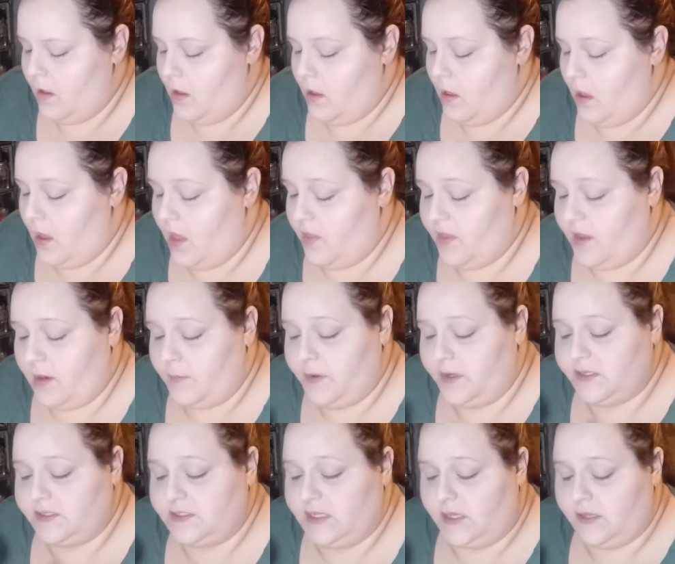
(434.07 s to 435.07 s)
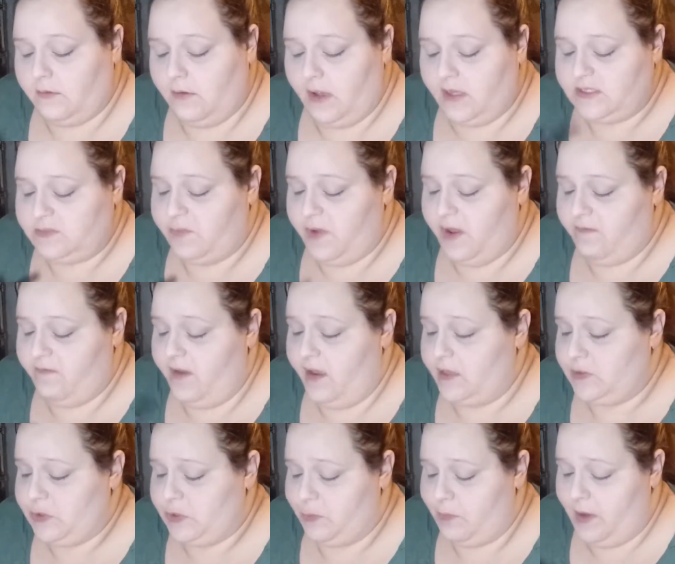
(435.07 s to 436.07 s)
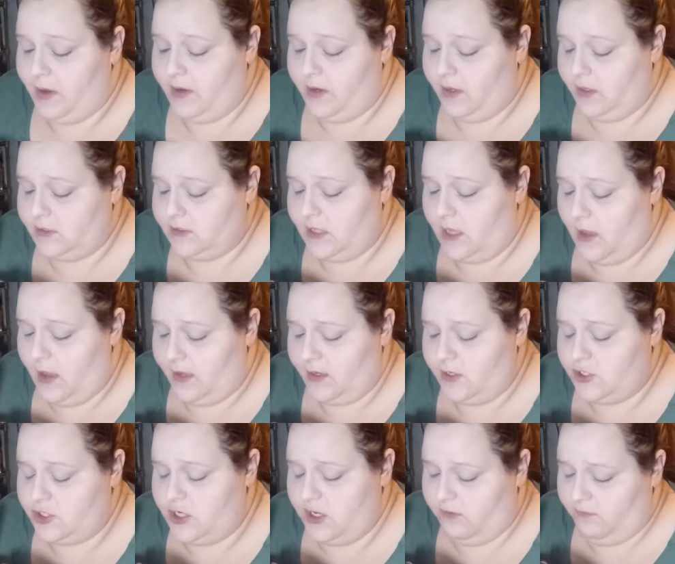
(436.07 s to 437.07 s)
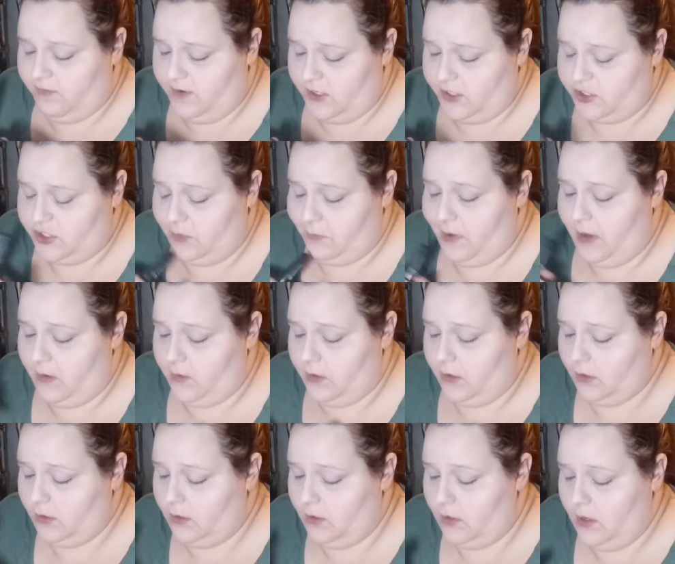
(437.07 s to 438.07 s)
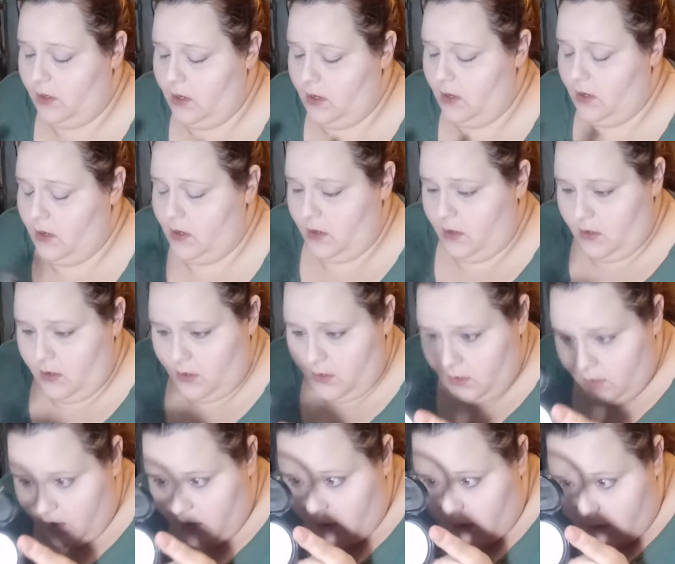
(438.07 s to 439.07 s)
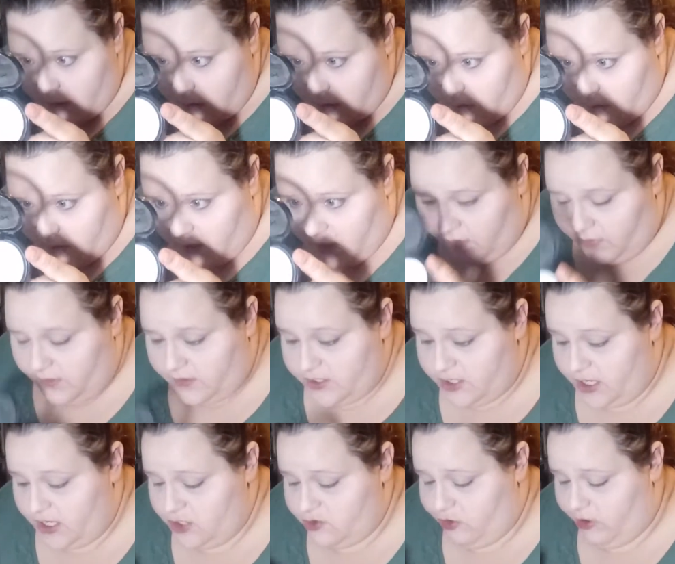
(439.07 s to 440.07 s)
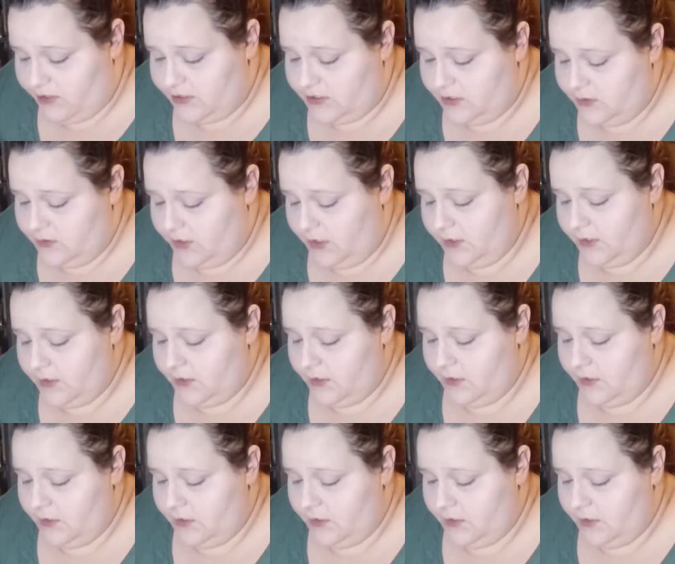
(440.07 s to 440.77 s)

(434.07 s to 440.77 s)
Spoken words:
And then I'm going to set the rest of my face with my NYX HD finishing powder in the shade Translucent.